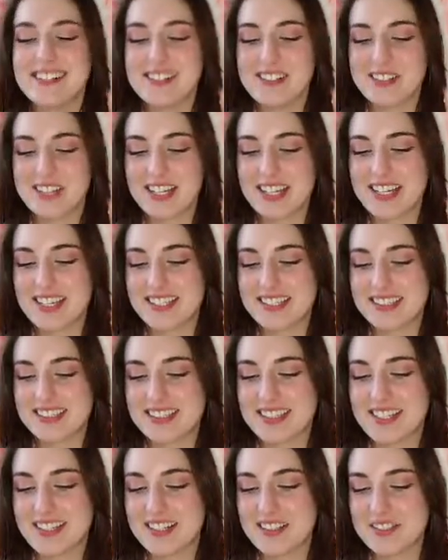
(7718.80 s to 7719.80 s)
okay,
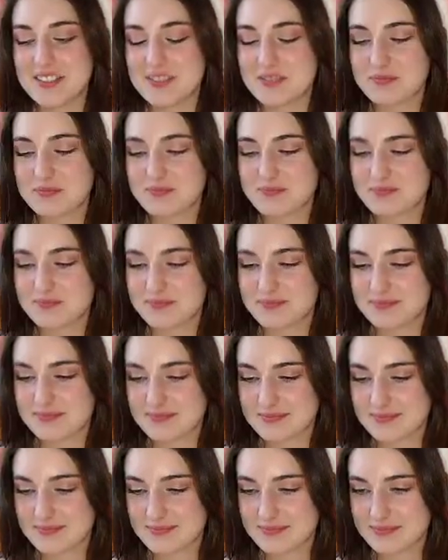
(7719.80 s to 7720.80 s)
now
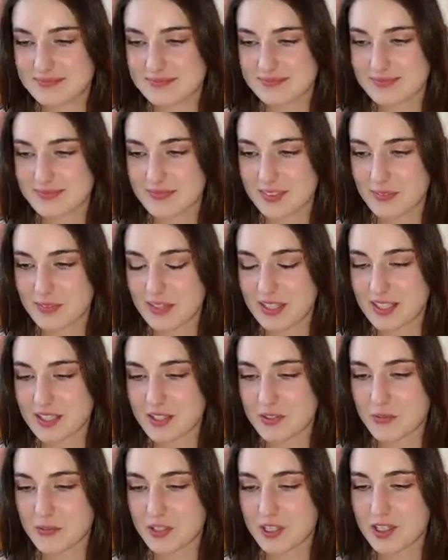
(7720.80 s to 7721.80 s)

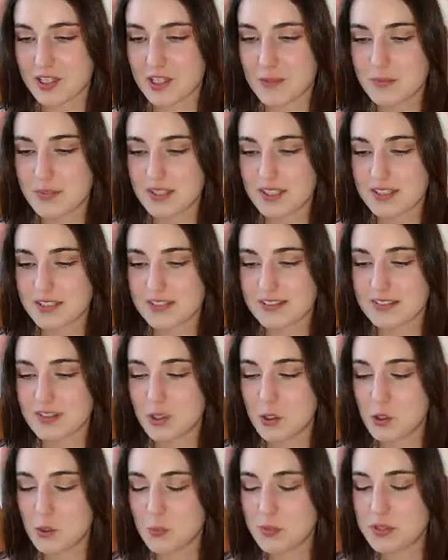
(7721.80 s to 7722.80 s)
thank you for coming.
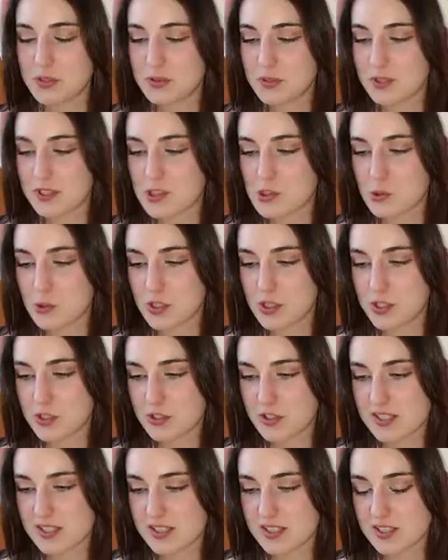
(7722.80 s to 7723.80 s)
Hope you enjoyed
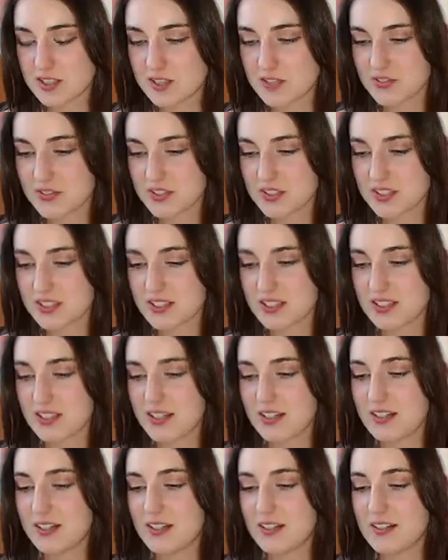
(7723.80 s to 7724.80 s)
yourselves.
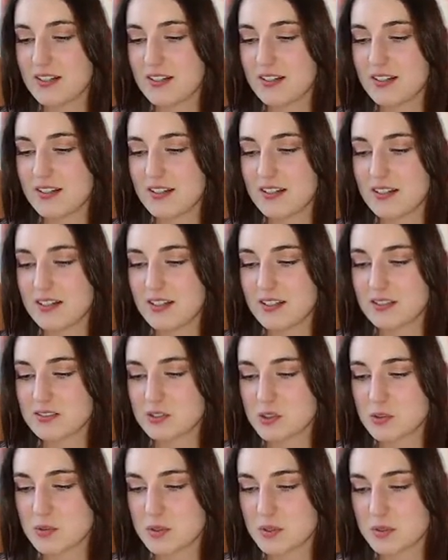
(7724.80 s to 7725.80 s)
Uh,
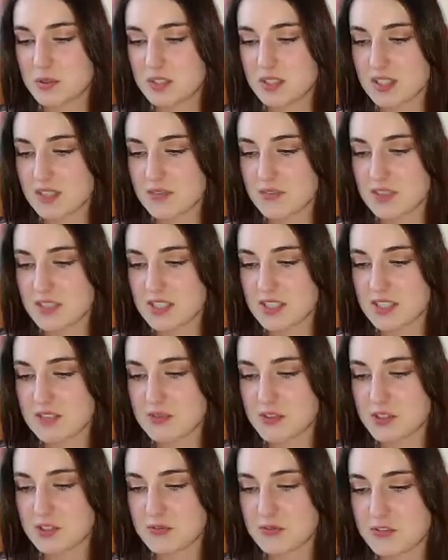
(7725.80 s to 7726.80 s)
Fujimoto was even
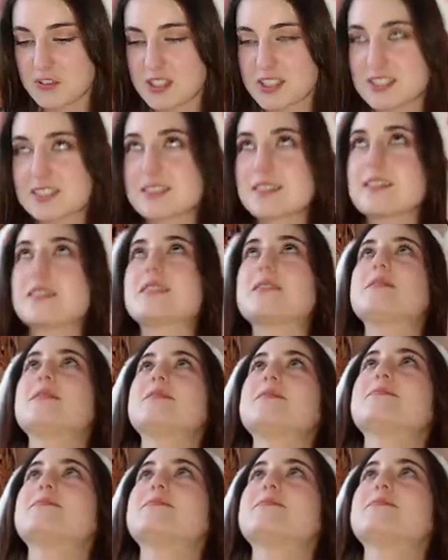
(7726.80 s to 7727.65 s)
interviewed in France.